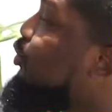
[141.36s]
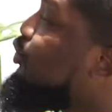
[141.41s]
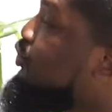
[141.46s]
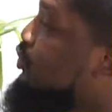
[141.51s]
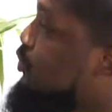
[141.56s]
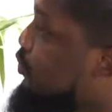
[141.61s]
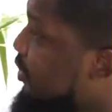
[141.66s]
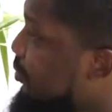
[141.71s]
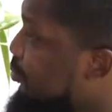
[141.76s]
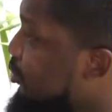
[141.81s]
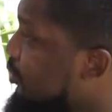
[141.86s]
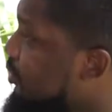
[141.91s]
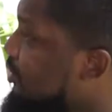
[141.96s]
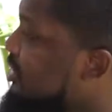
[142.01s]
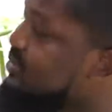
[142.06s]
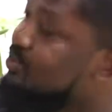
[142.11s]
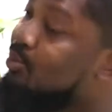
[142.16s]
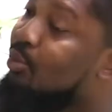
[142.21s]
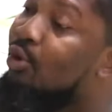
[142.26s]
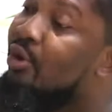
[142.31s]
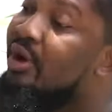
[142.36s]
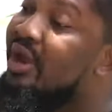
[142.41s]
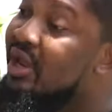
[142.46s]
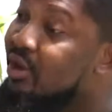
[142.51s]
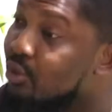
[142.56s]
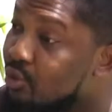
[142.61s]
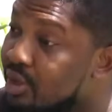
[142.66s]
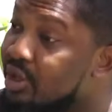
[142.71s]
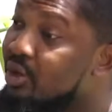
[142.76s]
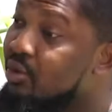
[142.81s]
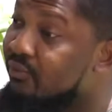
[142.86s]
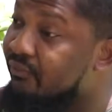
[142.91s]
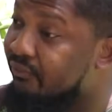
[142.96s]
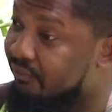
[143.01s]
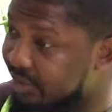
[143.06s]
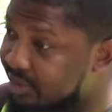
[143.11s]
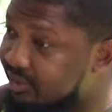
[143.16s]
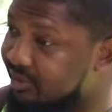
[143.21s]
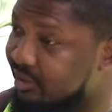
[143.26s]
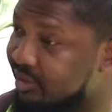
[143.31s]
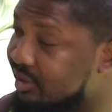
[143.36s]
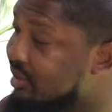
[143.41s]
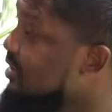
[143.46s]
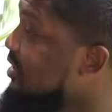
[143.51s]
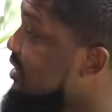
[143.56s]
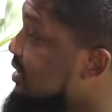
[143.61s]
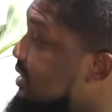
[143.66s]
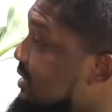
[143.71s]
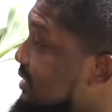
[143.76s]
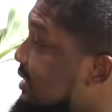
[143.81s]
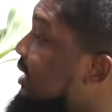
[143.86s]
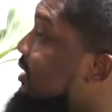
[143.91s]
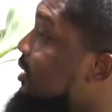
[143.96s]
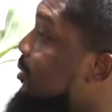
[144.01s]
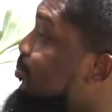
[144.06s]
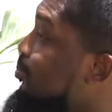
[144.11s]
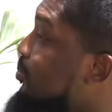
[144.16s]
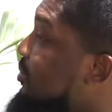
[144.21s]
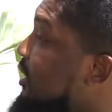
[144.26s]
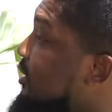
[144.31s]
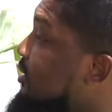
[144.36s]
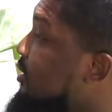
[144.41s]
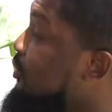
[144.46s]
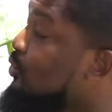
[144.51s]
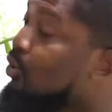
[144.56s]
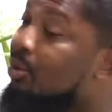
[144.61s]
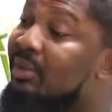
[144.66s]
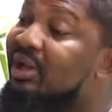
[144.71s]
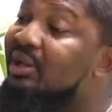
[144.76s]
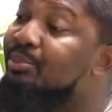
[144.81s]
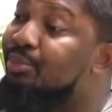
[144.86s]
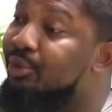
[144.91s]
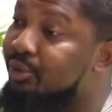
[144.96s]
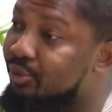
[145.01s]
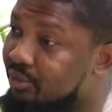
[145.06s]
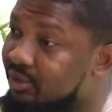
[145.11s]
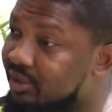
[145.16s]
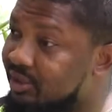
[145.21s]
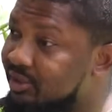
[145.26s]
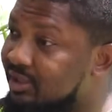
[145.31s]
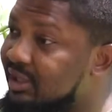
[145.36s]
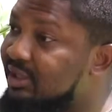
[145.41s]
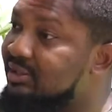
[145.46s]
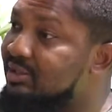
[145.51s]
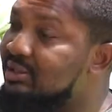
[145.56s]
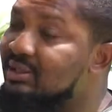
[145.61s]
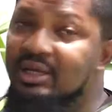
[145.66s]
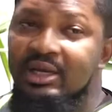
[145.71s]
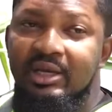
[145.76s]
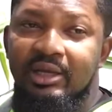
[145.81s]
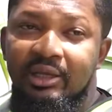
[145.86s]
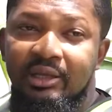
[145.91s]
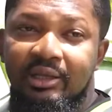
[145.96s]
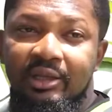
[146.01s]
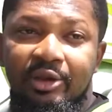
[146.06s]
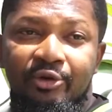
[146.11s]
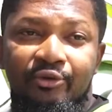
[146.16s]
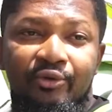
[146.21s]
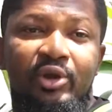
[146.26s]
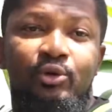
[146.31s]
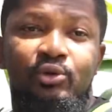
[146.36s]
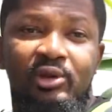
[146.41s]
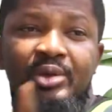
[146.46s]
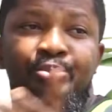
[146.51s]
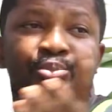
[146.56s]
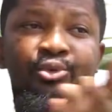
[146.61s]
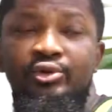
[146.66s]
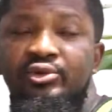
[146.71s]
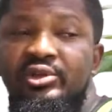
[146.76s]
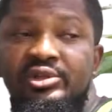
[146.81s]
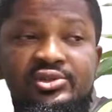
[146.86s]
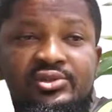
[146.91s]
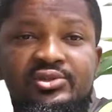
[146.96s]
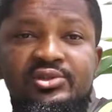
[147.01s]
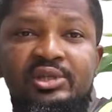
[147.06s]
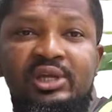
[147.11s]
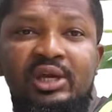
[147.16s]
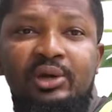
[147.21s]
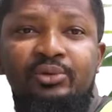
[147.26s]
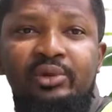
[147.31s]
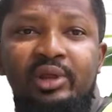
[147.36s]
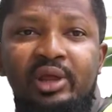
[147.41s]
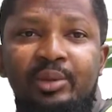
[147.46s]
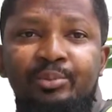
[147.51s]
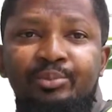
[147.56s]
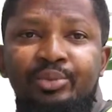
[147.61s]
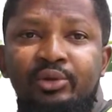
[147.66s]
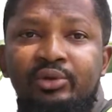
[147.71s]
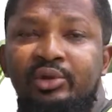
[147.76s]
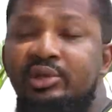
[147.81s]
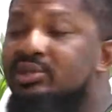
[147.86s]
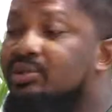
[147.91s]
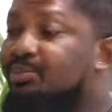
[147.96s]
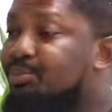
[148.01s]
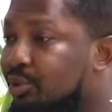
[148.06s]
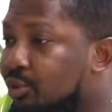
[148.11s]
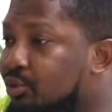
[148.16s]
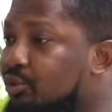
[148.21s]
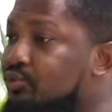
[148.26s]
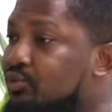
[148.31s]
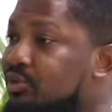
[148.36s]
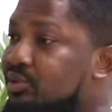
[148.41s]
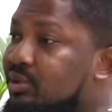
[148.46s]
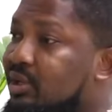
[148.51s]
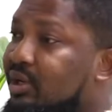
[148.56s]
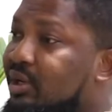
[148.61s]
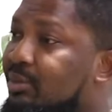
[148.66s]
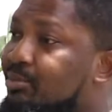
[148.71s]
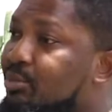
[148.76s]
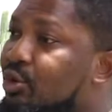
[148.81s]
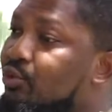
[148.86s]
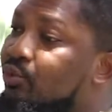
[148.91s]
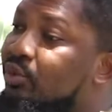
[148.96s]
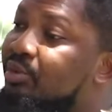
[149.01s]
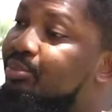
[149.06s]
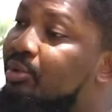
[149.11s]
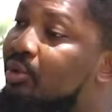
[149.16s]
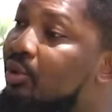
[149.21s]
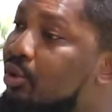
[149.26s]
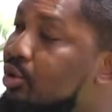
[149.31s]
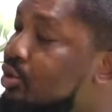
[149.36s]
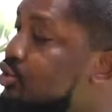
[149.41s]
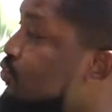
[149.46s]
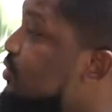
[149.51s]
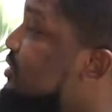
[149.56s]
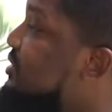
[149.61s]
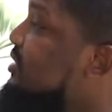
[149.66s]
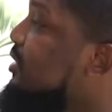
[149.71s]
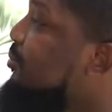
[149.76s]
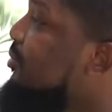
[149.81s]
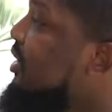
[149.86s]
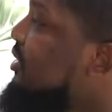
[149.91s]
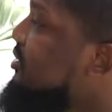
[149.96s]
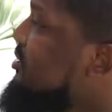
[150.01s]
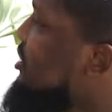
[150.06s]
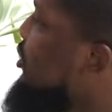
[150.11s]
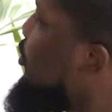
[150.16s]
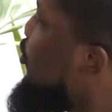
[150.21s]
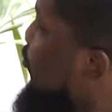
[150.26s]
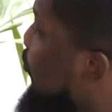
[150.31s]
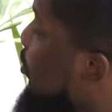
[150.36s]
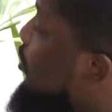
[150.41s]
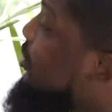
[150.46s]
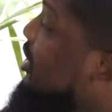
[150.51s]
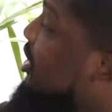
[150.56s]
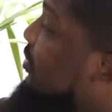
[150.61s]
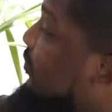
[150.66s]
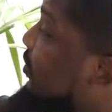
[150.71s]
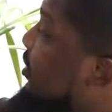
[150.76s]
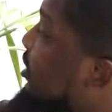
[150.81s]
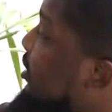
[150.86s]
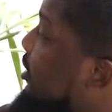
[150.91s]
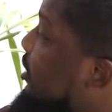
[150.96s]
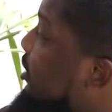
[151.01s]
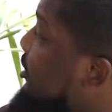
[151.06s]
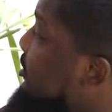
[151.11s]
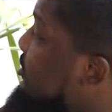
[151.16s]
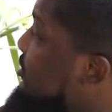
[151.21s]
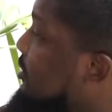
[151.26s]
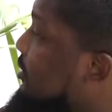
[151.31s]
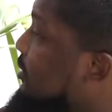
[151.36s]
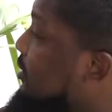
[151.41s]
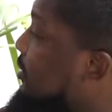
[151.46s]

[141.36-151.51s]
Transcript: durable, it's more eco-friendly than a normal building, than the regular buildings you see out there, buildings built with blocks, with cement. What we have here is